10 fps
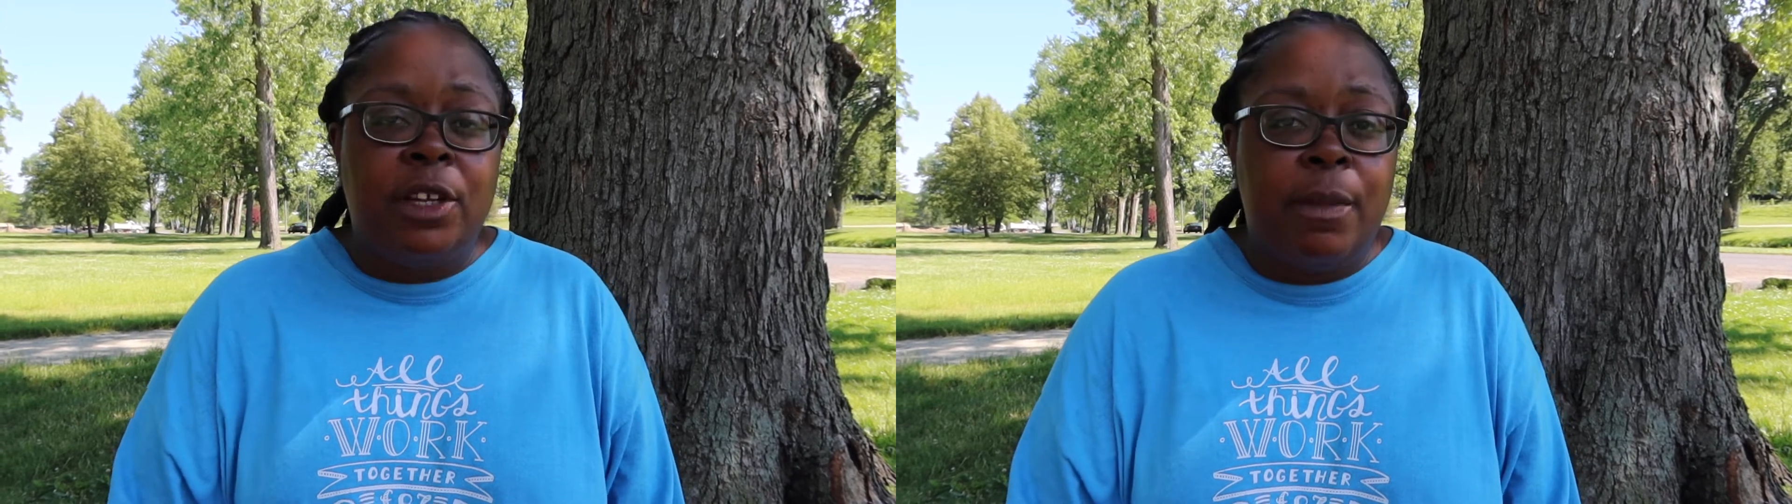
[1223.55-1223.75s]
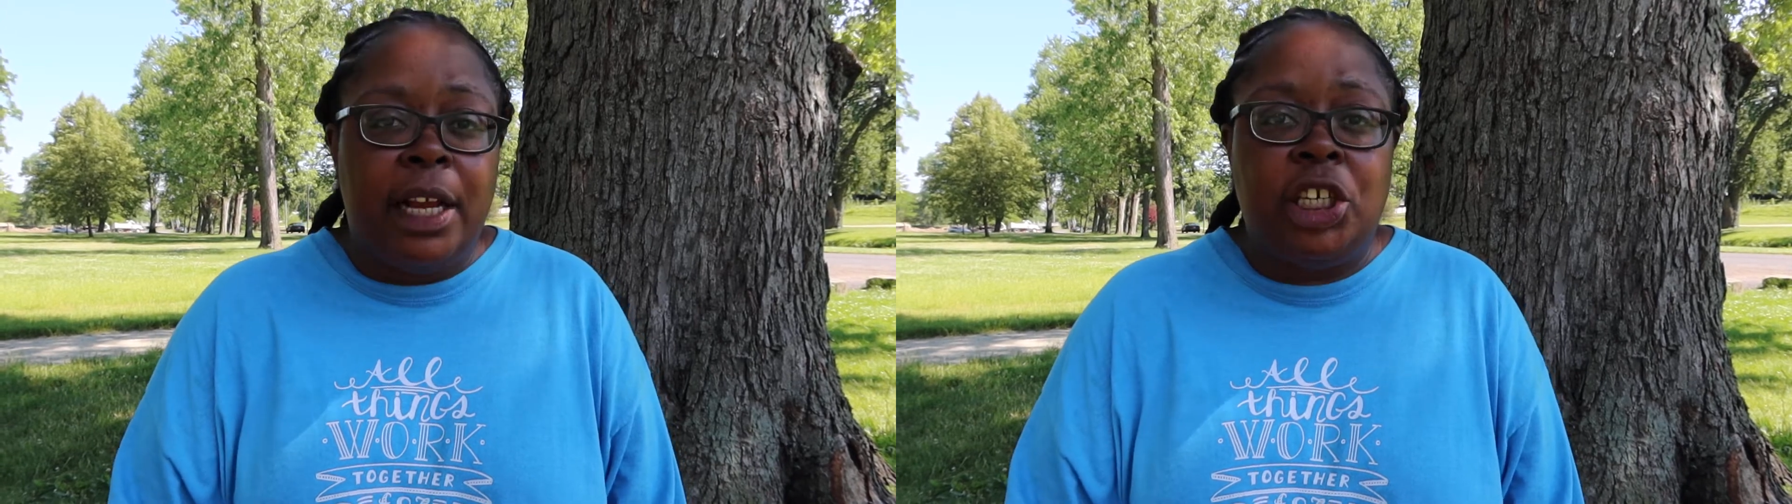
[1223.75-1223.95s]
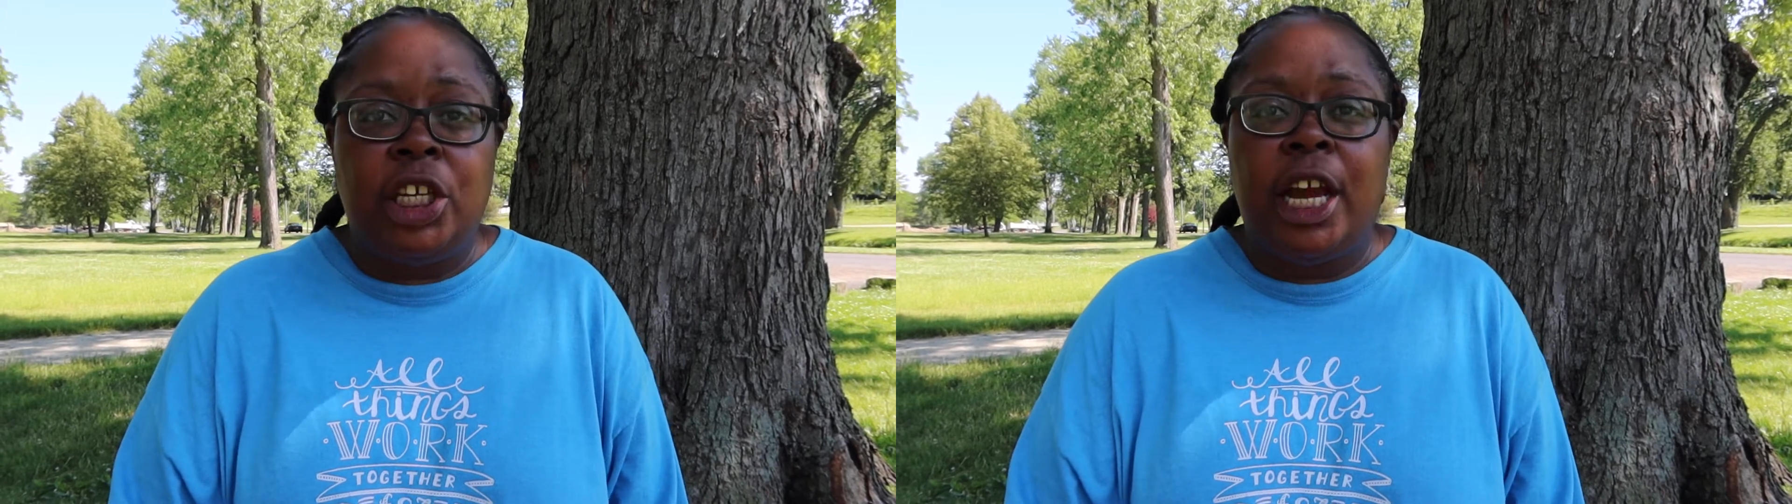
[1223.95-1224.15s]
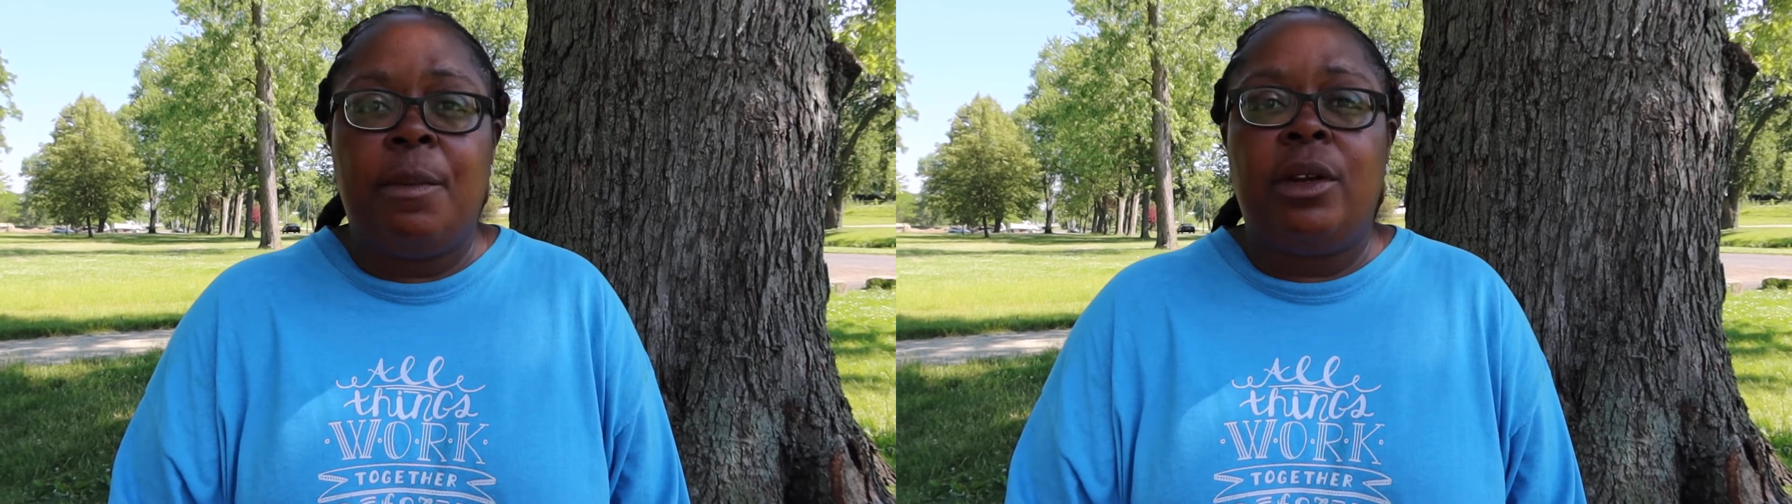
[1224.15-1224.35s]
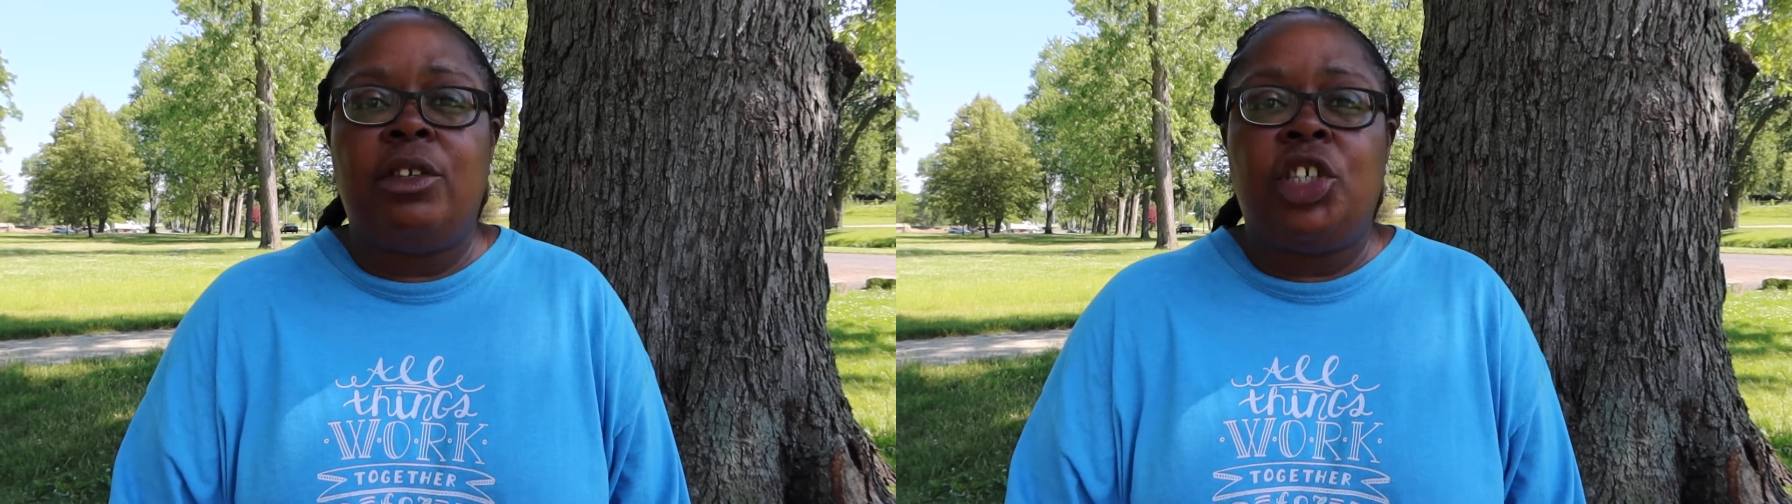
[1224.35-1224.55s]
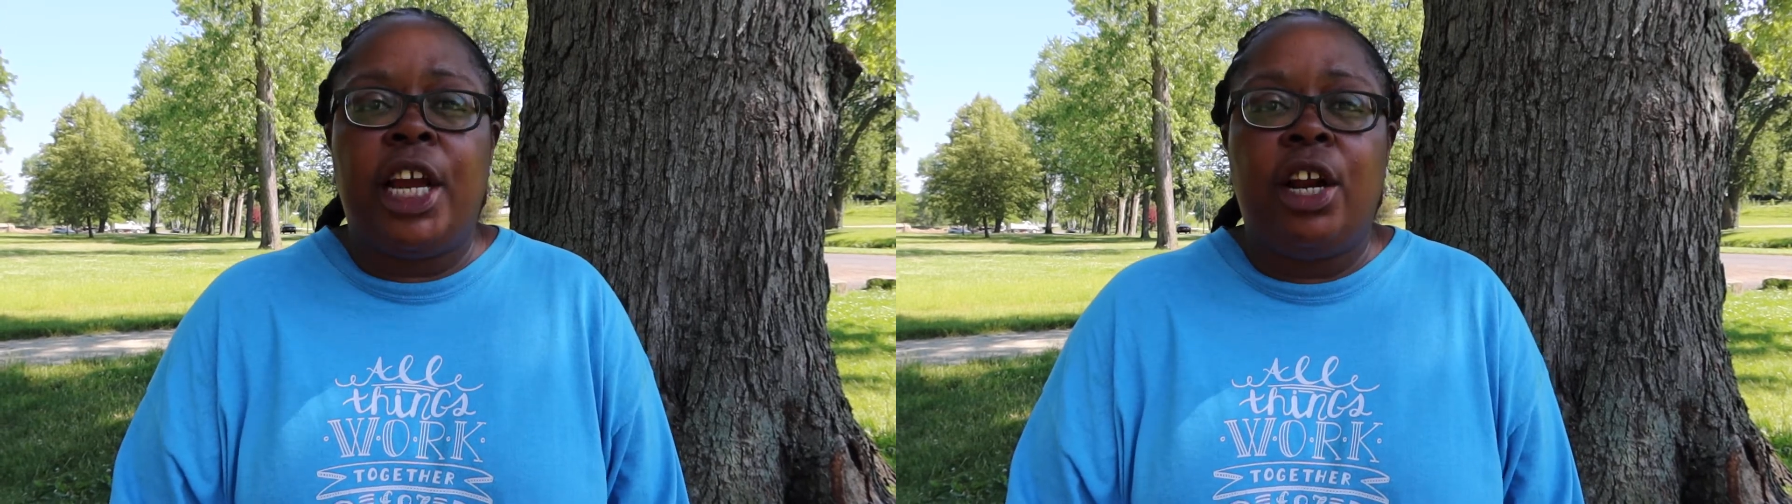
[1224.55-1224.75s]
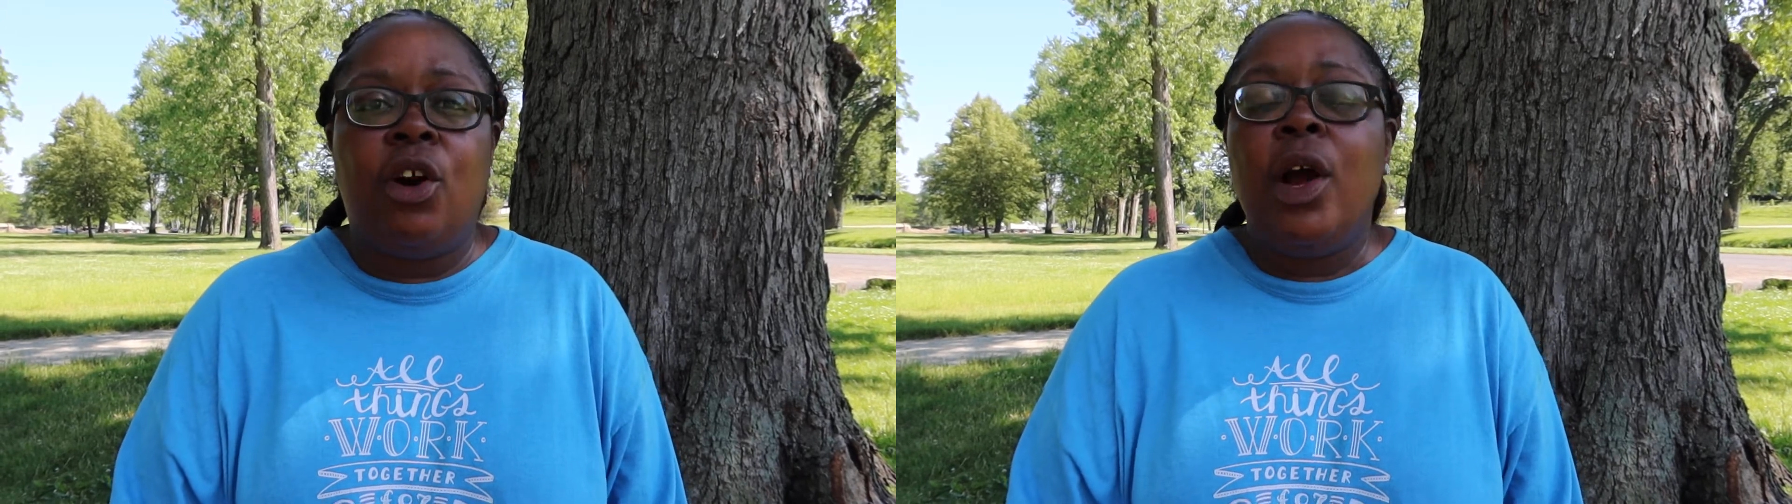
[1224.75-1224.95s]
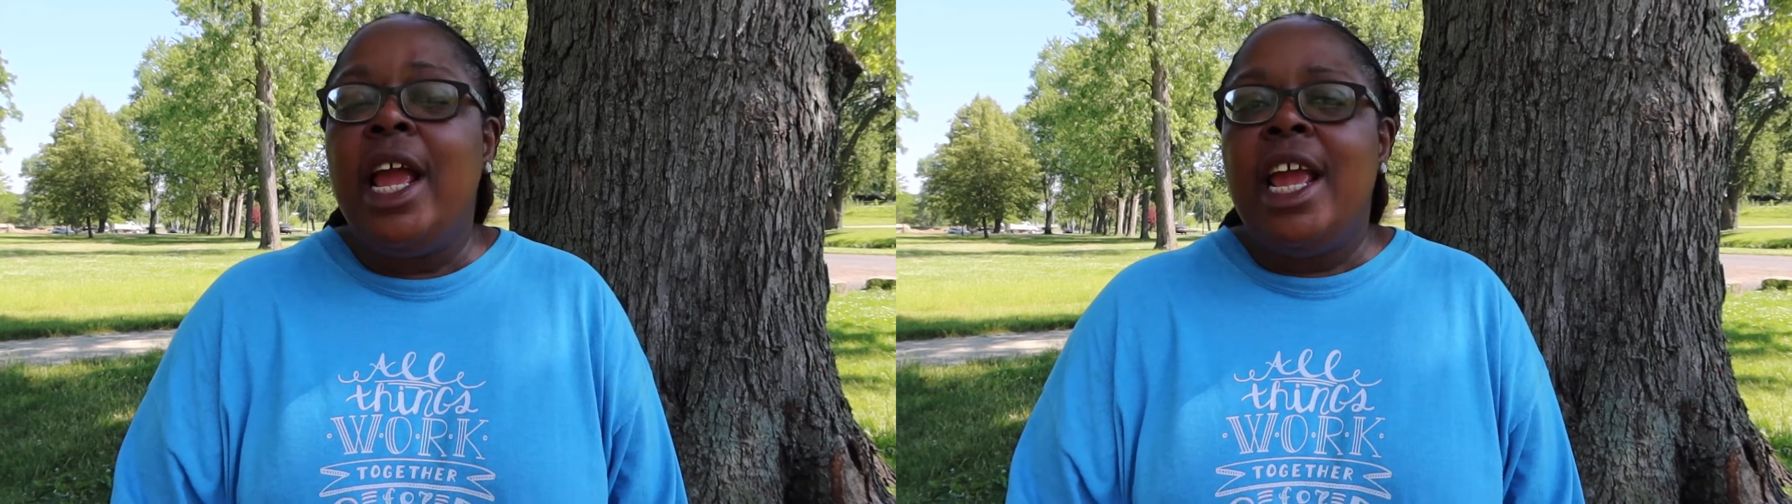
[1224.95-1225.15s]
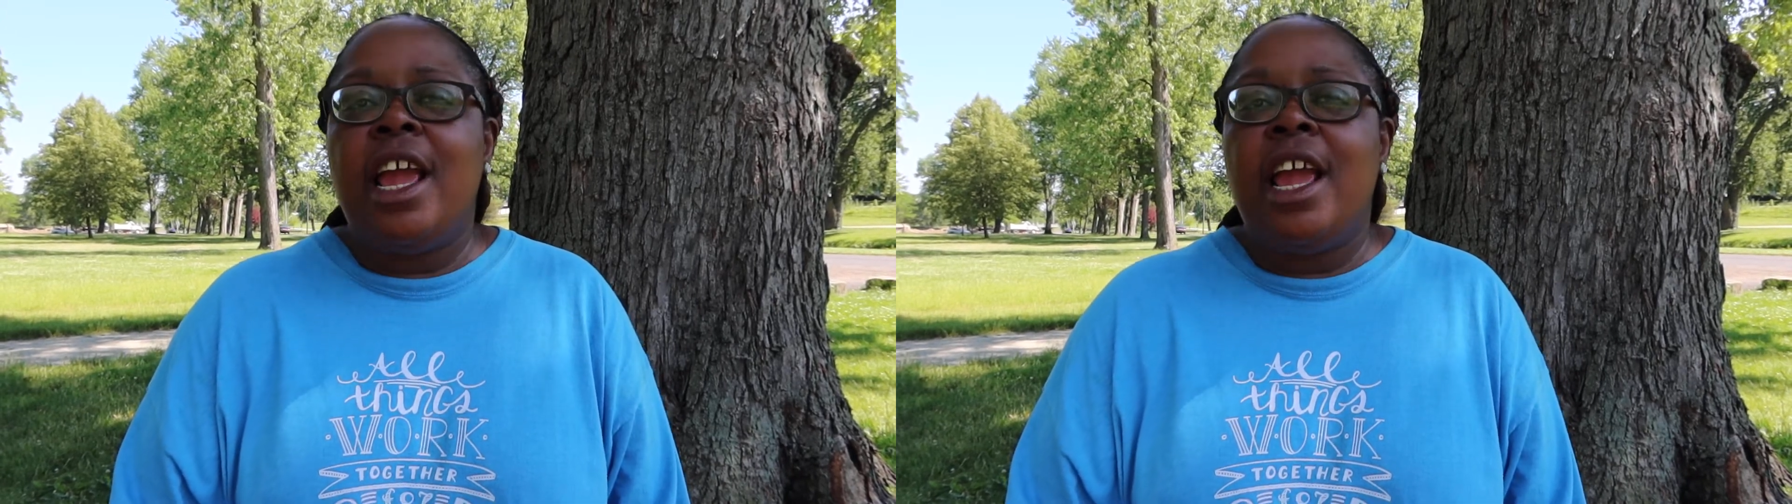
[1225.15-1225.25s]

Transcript: to my channel channel